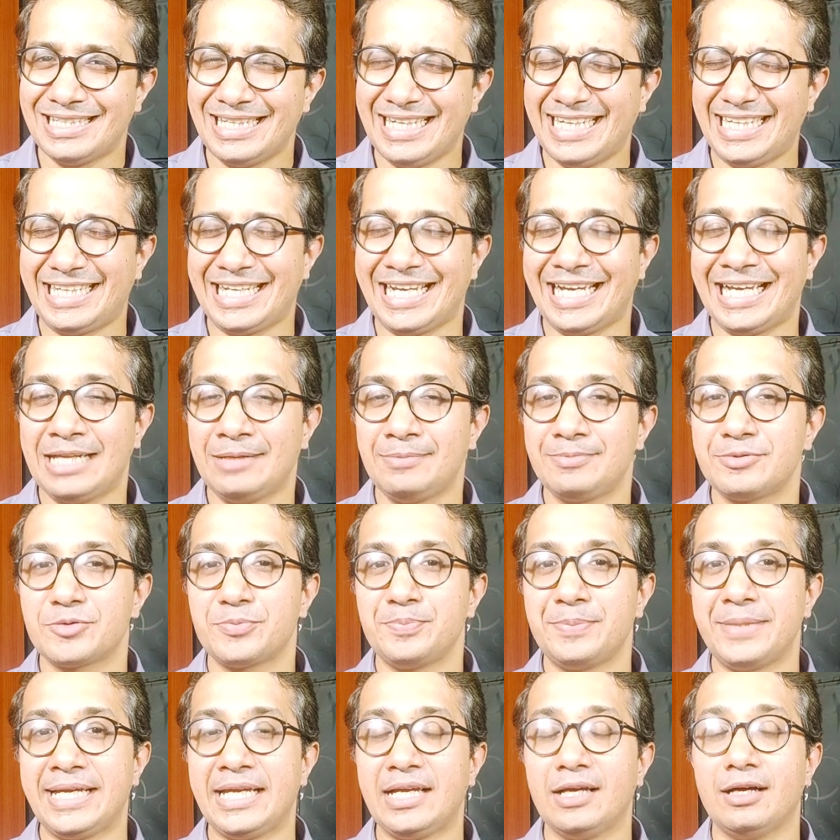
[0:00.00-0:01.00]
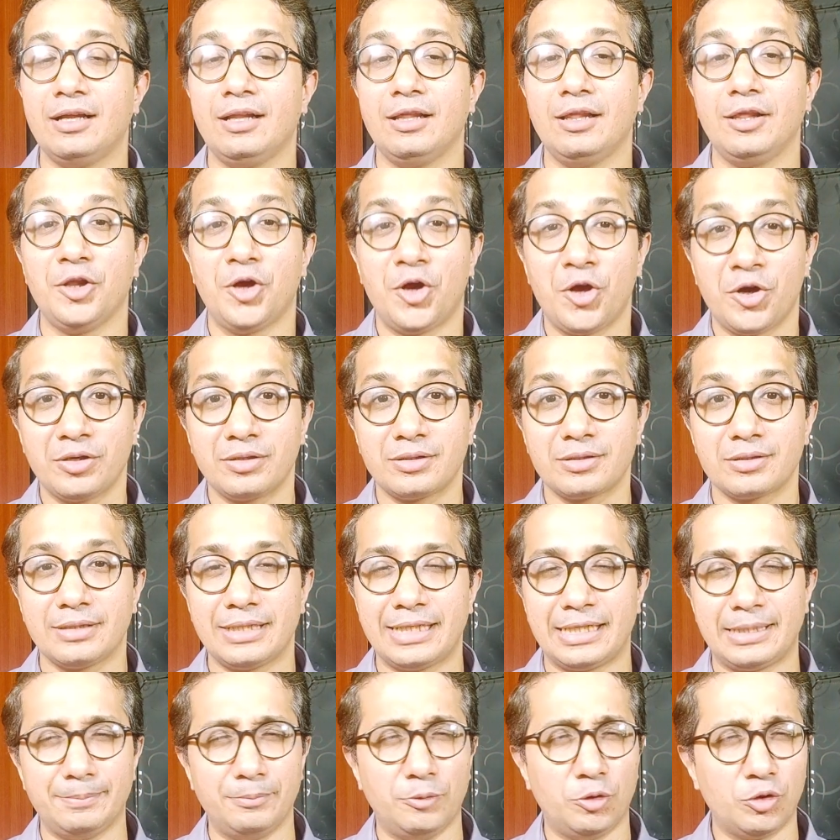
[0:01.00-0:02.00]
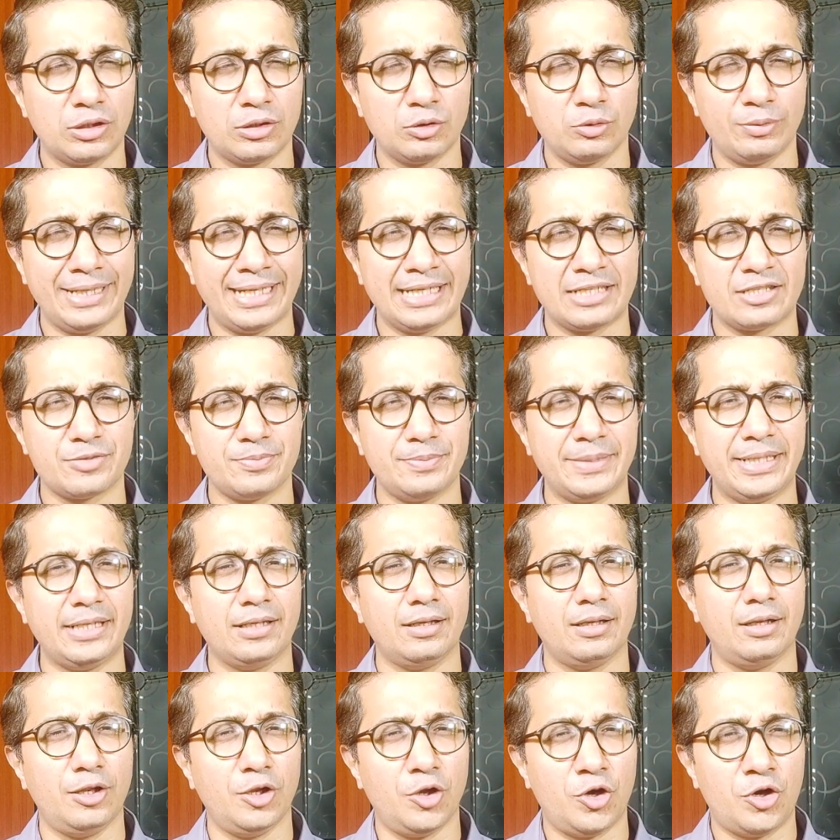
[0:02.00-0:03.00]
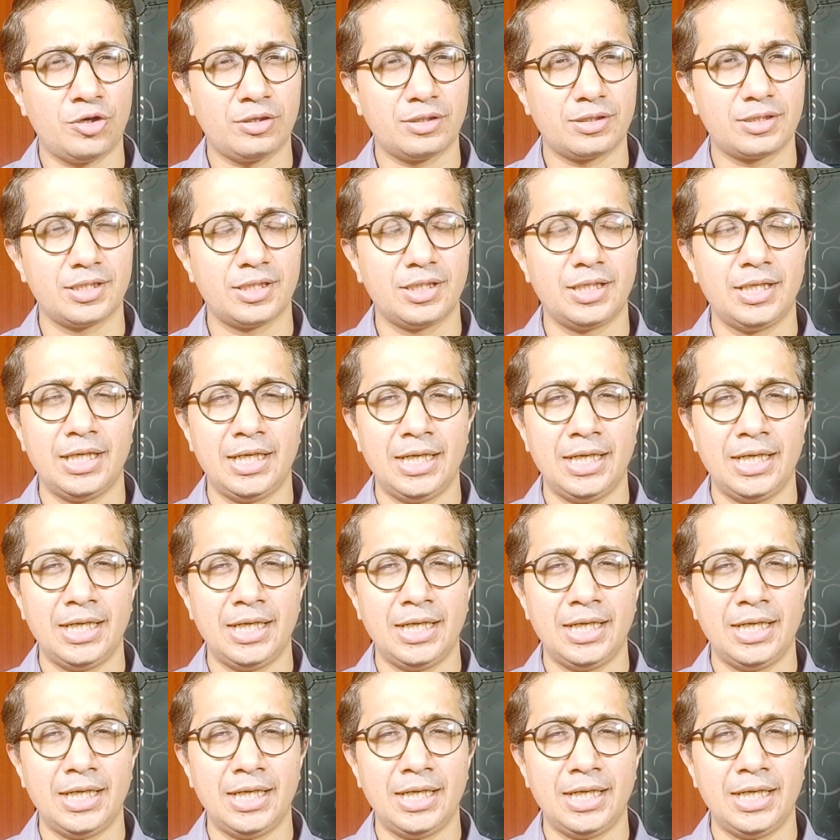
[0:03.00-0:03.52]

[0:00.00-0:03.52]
It helps me a lot. It motivates me a lot